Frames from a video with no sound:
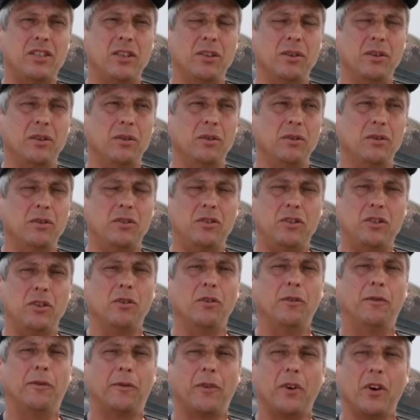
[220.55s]
to
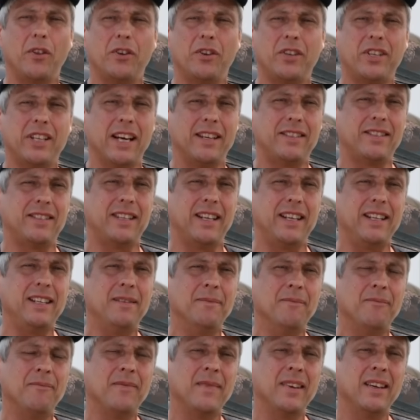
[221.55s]
do further testing.
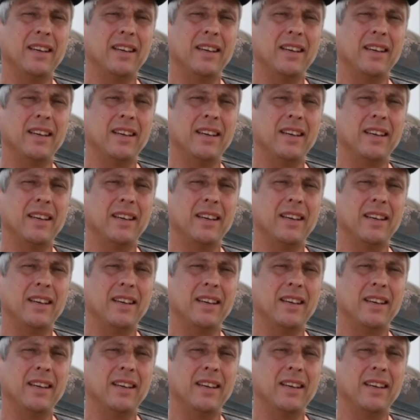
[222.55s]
